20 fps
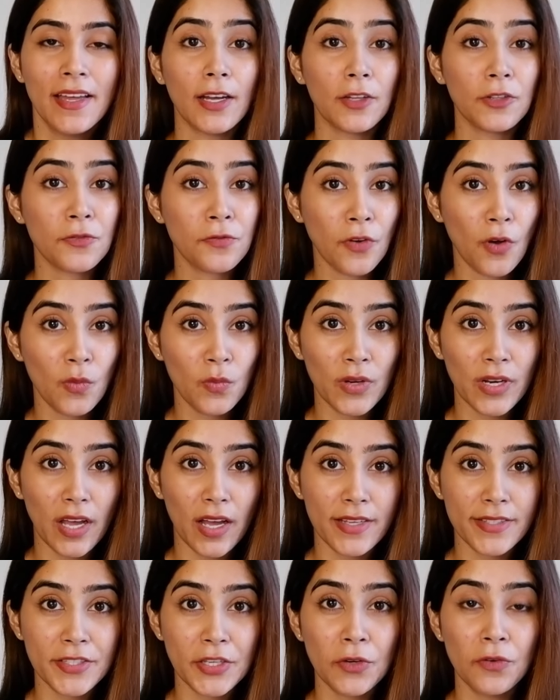Now, the form will
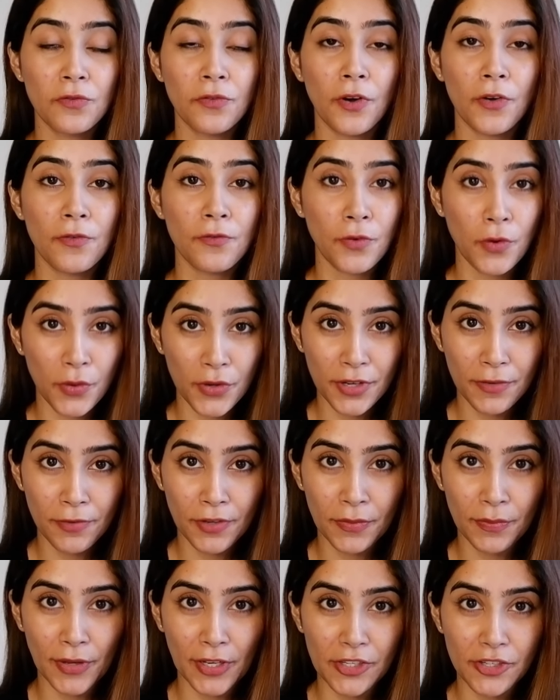ask you for 4
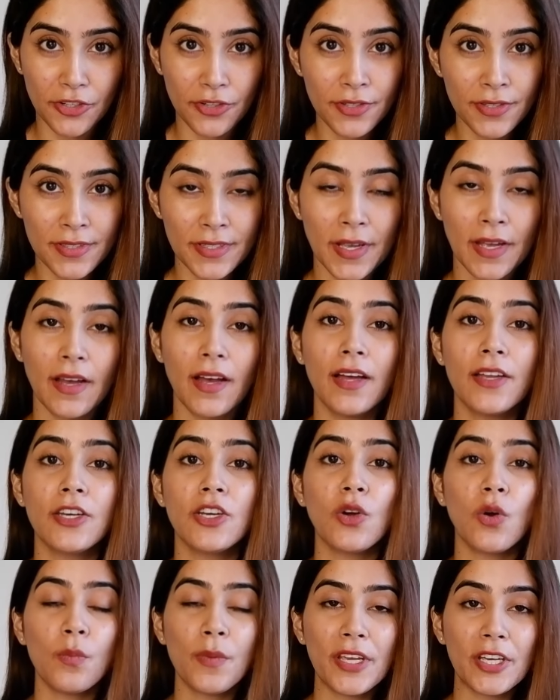different pictures: a
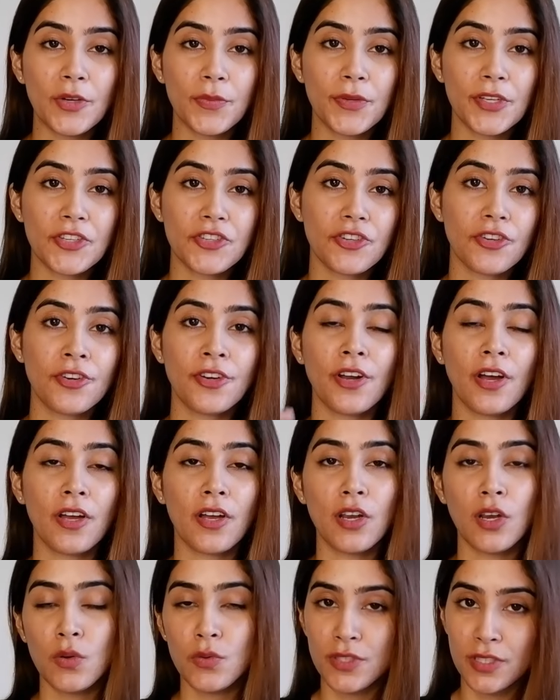no makeup picture, a
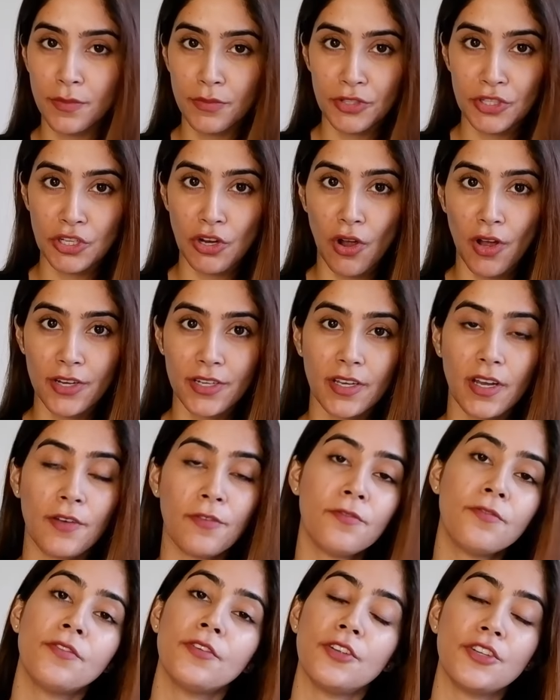close-up shot,
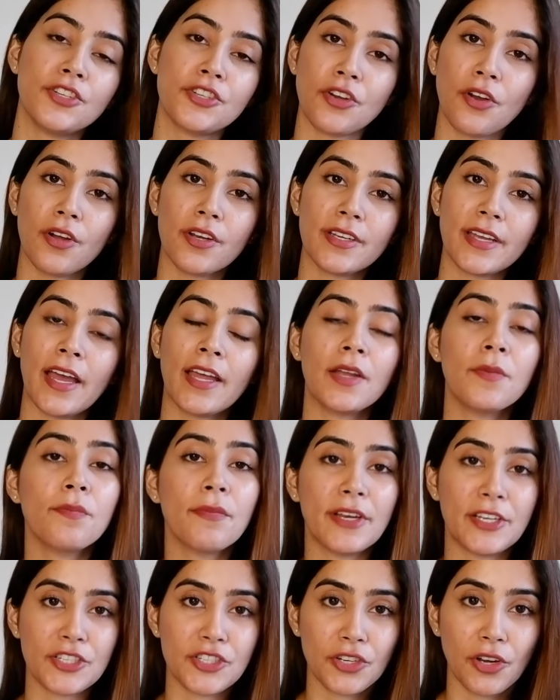a full shot, and a
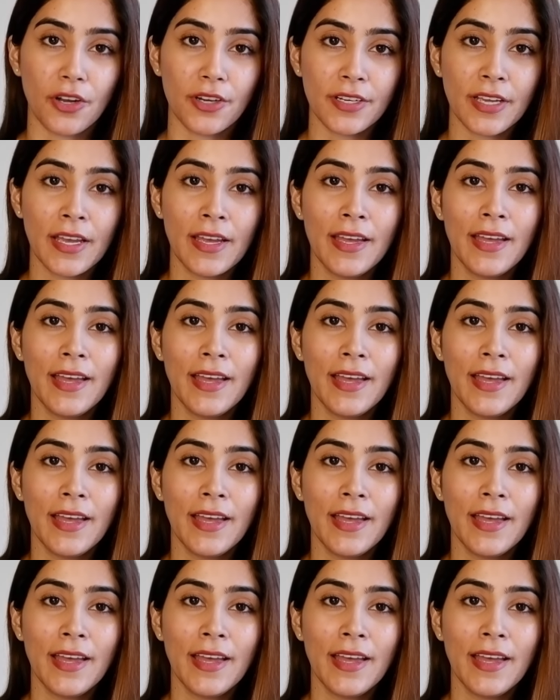mid shot.